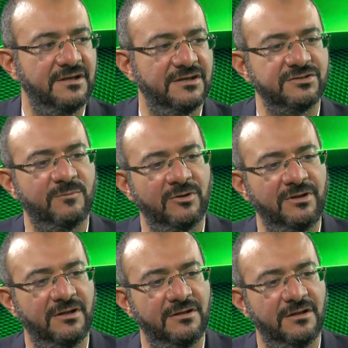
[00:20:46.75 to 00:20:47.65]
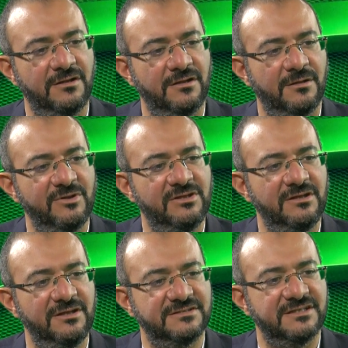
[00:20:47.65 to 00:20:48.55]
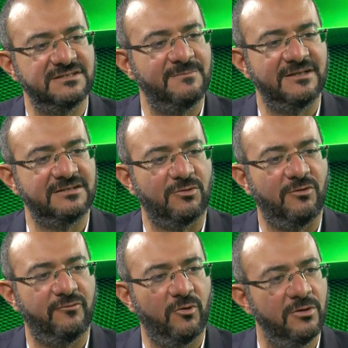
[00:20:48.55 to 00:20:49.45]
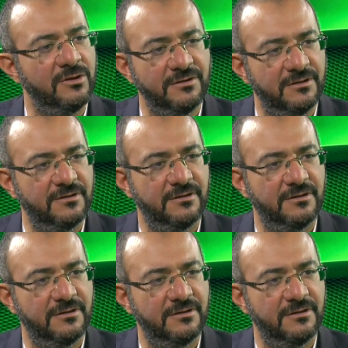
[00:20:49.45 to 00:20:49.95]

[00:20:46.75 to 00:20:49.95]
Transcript: hegemony in the Middle East is a matter of oil,